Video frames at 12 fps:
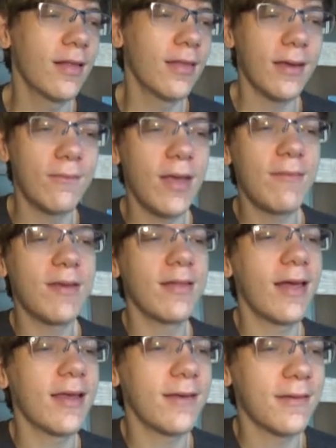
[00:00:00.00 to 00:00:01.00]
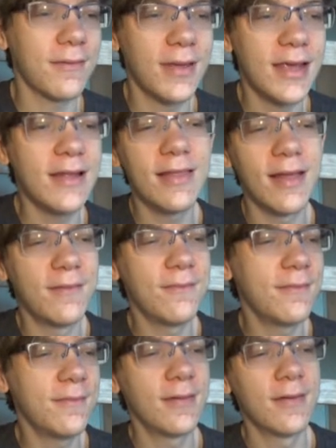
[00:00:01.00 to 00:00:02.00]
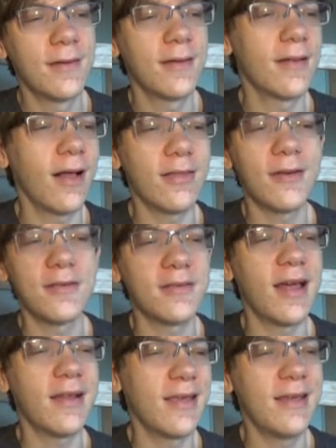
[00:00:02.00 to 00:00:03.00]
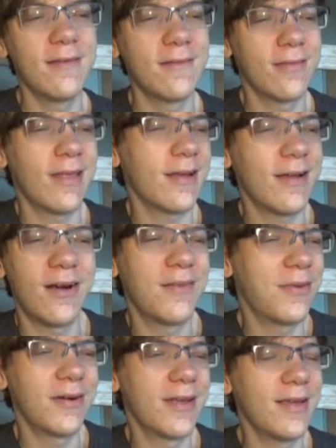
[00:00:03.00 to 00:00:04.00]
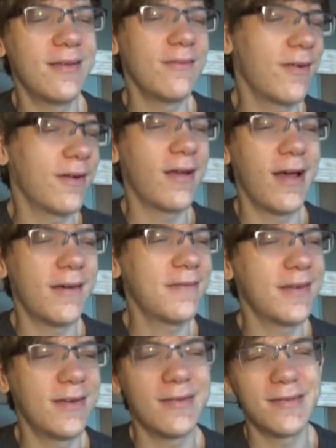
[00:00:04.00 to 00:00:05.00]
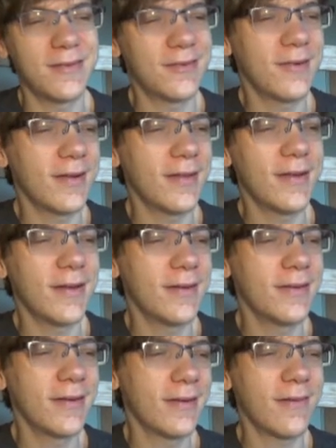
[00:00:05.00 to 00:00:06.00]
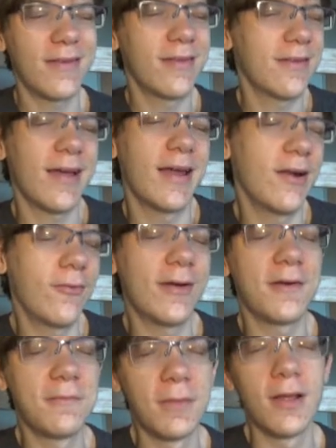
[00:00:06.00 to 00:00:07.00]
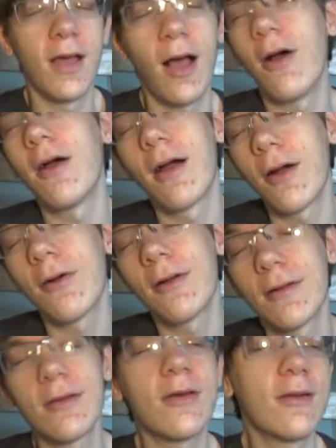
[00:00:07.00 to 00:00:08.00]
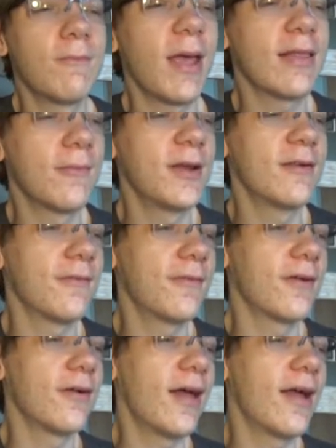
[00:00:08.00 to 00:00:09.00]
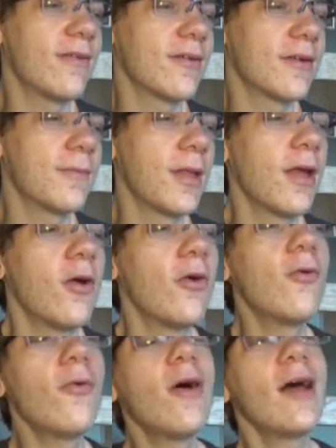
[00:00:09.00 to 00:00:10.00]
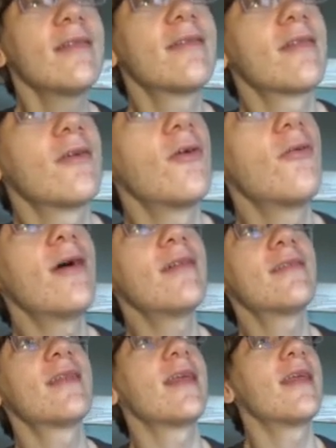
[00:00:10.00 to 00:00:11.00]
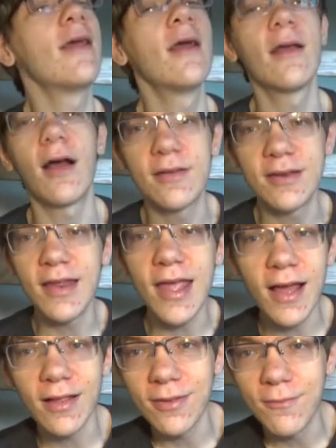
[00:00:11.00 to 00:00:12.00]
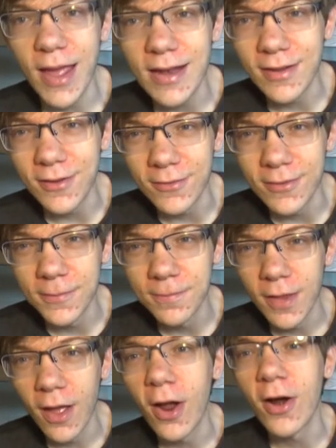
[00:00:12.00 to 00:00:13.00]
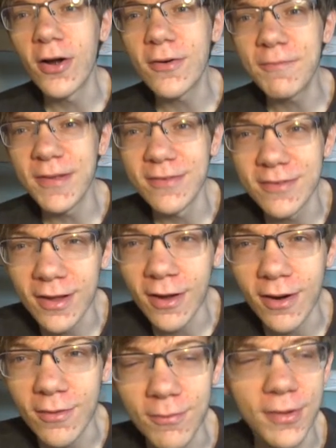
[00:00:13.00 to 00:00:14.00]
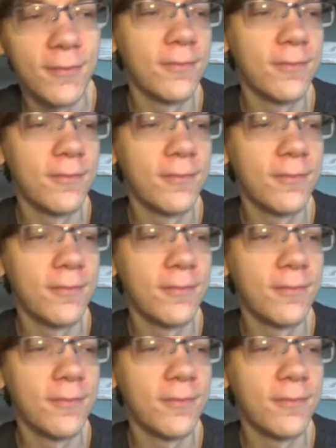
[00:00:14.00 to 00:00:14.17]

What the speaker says: Like maybe like eat them, although it's not eaten, like carp aren't eaten very often in Australia because it's kind of weird. Or you can make them into fertilizer. Who wants to eat? Today on the menu, herpes carp.